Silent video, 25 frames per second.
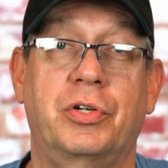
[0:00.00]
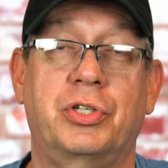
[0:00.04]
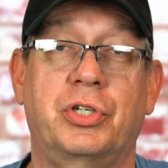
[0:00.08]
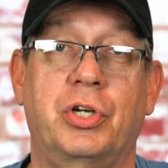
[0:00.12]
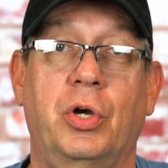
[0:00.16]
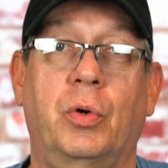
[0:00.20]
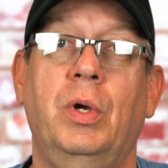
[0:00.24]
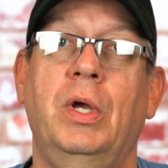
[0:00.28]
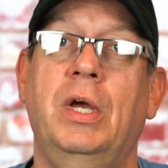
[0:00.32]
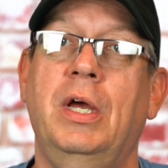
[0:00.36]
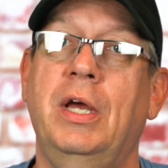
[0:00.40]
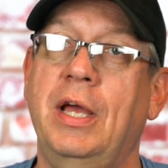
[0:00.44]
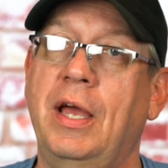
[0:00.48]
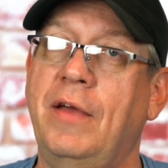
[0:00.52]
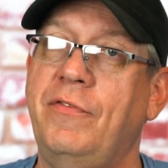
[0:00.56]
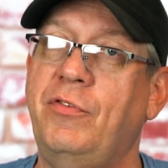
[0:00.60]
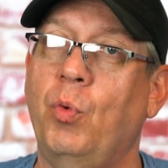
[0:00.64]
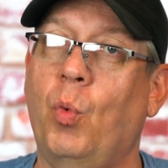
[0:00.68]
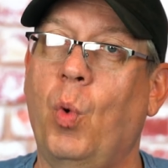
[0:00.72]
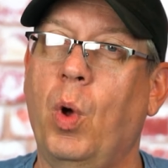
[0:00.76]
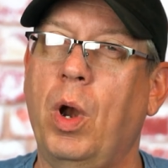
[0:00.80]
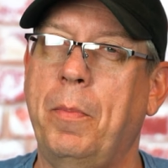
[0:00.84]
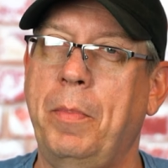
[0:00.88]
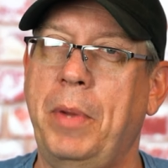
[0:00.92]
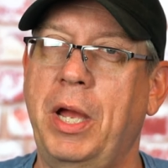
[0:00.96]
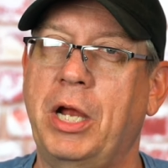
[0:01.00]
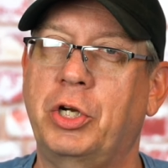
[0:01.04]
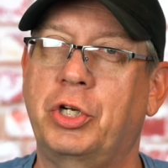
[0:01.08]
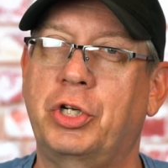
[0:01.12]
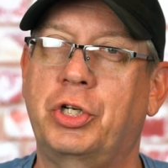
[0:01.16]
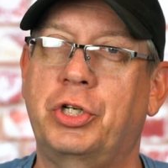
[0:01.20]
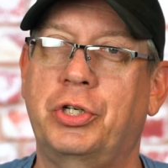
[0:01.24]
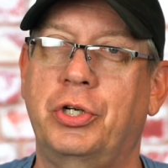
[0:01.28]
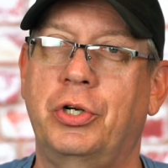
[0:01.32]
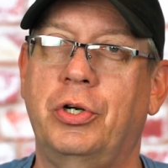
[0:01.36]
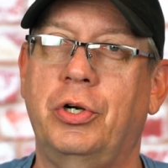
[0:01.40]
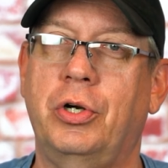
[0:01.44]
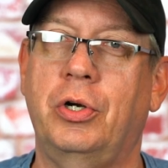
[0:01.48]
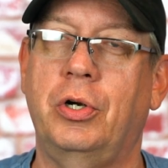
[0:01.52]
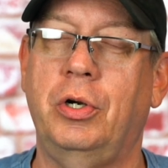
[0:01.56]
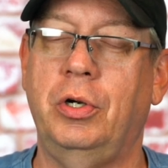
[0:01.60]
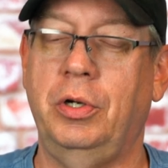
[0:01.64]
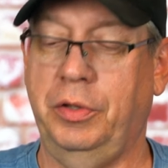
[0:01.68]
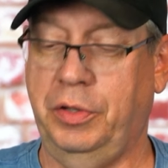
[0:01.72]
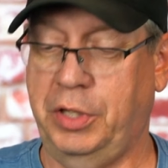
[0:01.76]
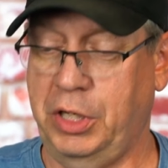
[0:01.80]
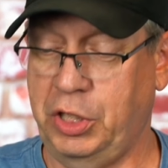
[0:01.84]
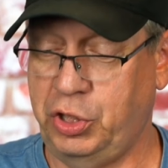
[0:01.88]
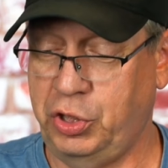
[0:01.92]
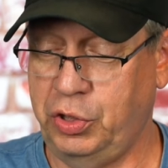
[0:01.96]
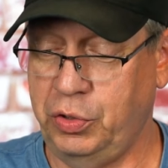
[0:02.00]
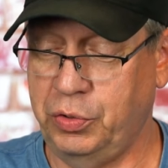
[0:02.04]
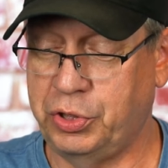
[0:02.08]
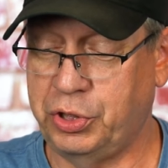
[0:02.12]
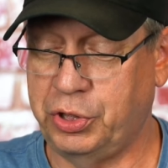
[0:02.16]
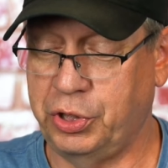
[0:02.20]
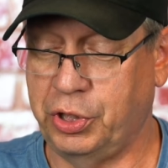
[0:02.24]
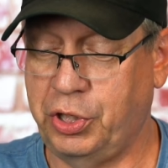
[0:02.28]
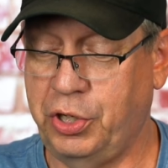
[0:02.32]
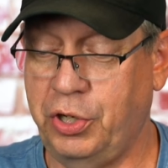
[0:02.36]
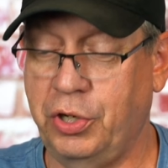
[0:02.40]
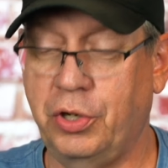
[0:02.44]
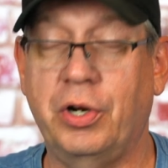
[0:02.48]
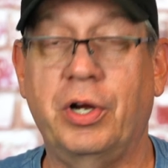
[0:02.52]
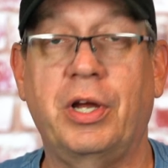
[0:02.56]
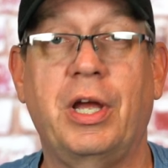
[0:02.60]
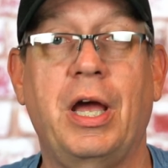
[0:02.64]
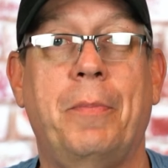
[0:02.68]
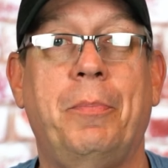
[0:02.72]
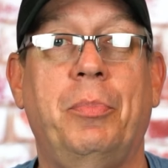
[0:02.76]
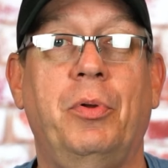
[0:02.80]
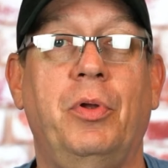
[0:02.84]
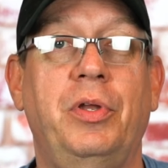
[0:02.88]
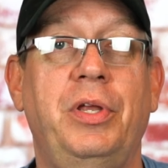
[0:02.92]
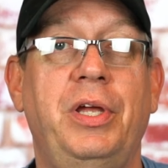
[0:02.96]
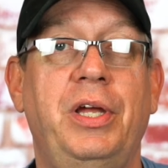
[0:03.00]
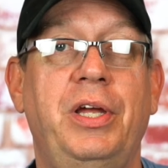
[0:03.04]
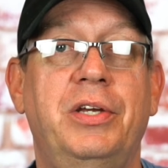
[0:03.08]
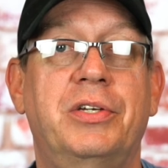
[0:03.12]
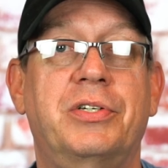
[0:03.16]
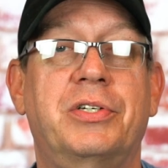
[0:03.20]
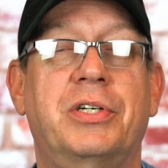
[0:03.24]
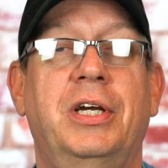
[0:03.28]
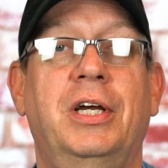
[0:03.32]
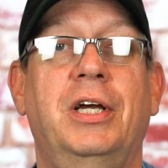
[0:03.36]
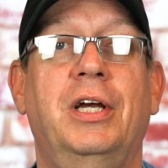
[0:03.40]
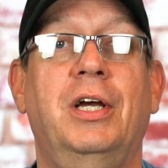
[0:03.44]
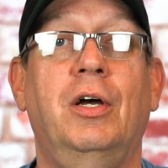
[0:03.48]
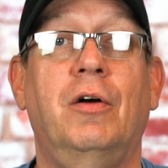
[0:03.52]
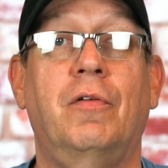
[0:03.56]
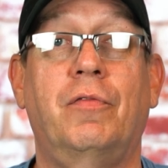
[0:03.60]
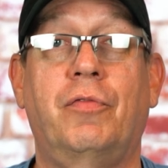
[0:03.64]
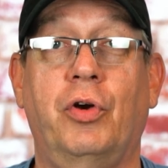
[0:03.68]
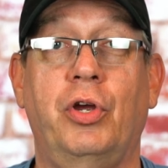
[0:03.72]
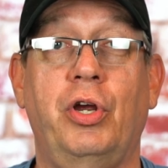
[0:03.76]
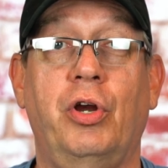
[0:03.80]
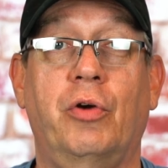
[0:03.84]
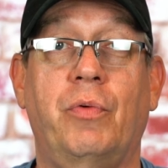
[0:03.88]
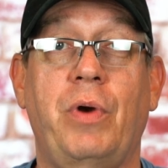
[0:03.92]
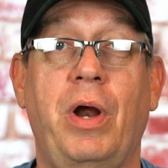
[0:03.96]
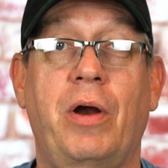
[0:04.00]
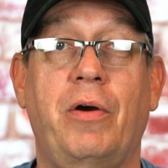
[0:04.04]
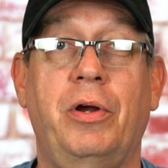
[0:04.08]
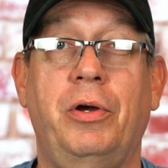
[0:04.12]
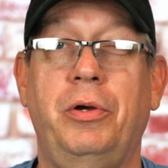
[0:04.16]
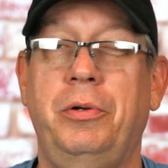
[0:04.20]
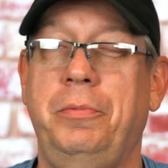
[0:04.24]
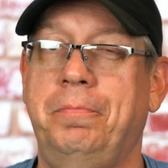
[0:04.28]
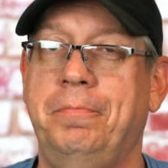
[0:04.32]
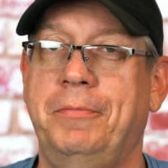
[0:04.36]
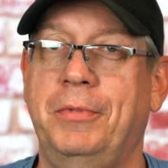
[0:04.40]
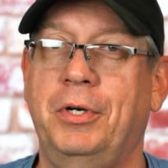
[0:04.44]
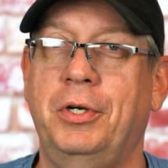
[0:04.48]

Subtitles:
So if you want to make sure that you secure a couple of these for your railroad,